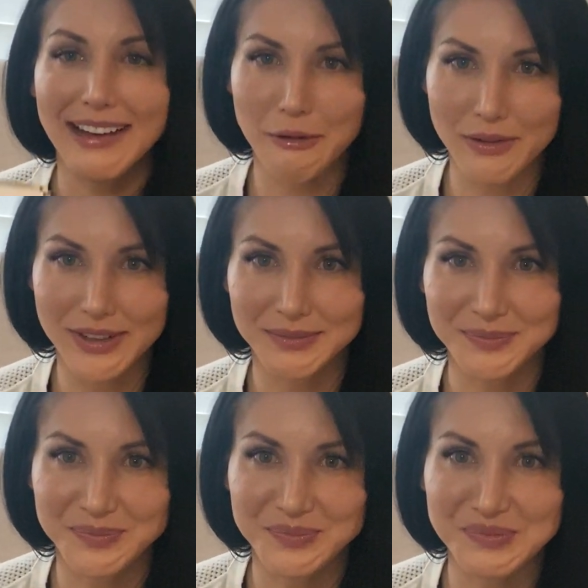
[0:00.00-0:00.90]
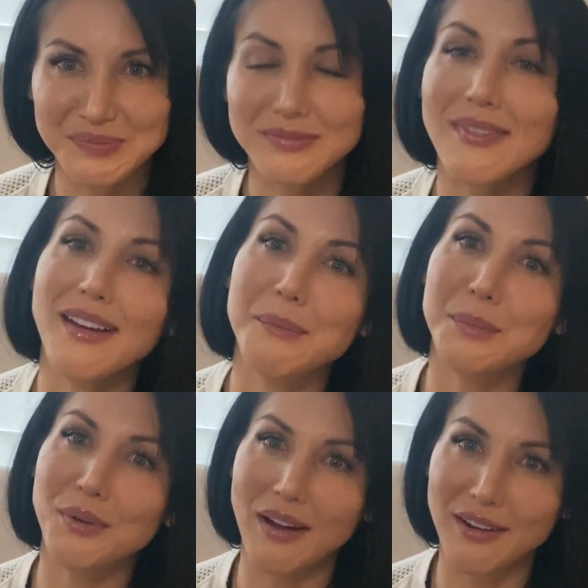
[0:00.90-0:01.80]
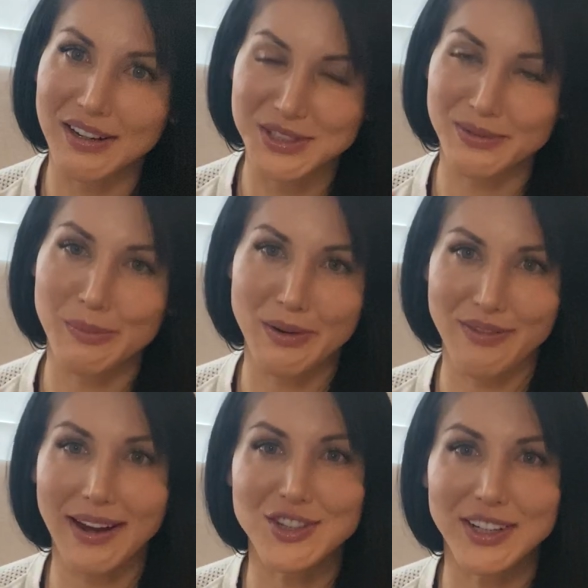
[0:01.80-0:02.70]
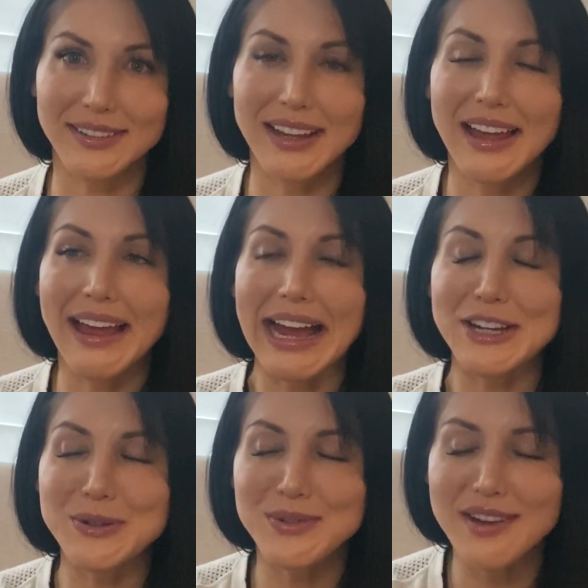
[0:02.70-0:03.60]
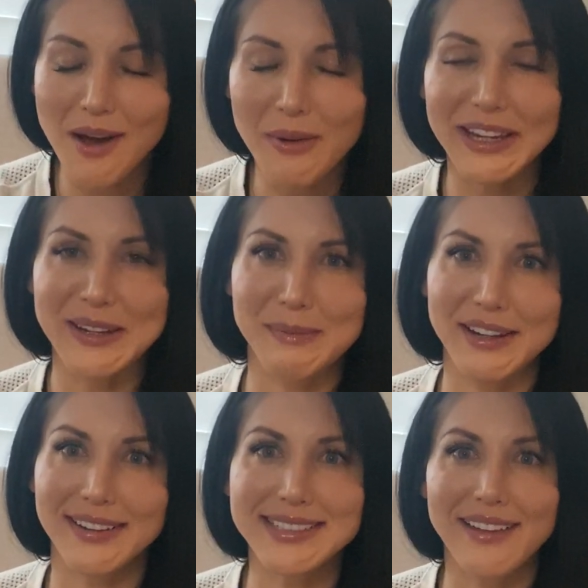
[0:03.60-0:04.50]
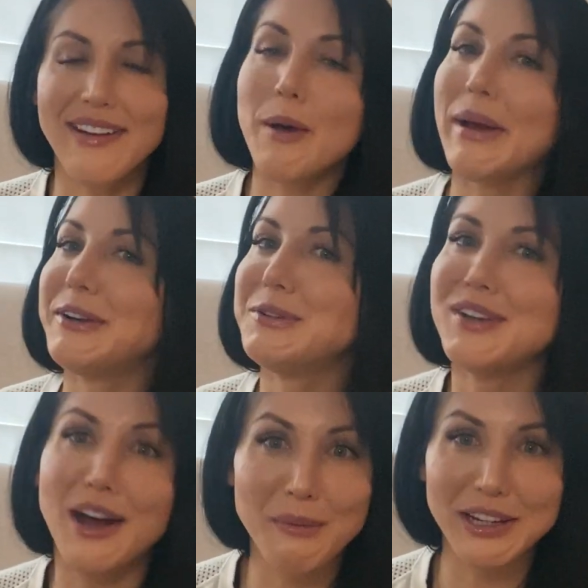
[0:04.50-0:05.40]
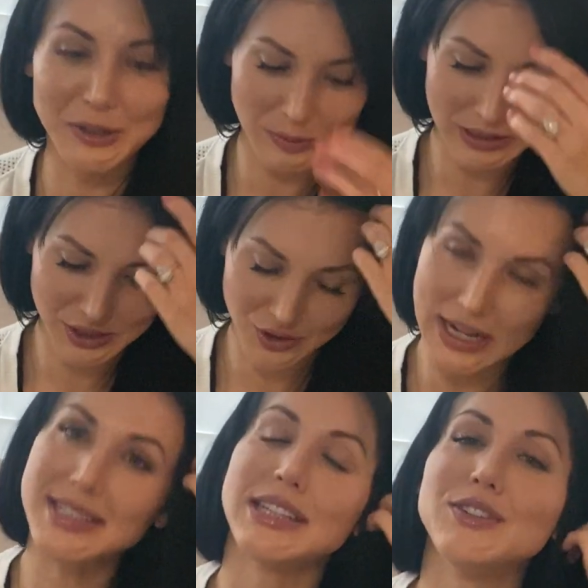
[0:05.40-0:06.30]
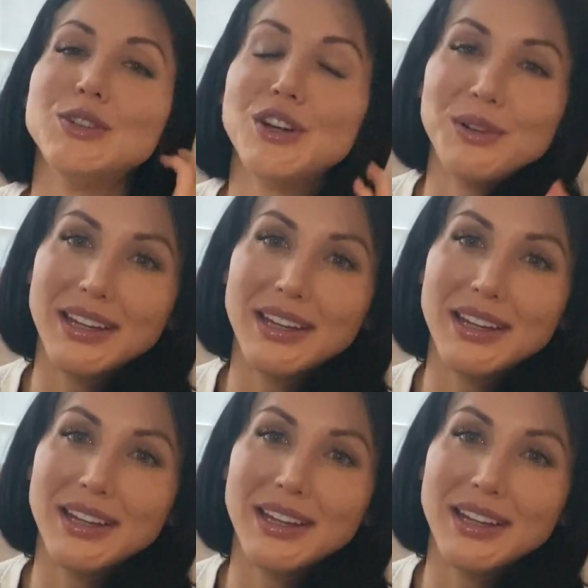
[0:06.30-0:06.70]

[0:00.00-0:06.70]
However, progress over perfection. I do not want you to beat yourself up. I do not want you to be stressed if you don't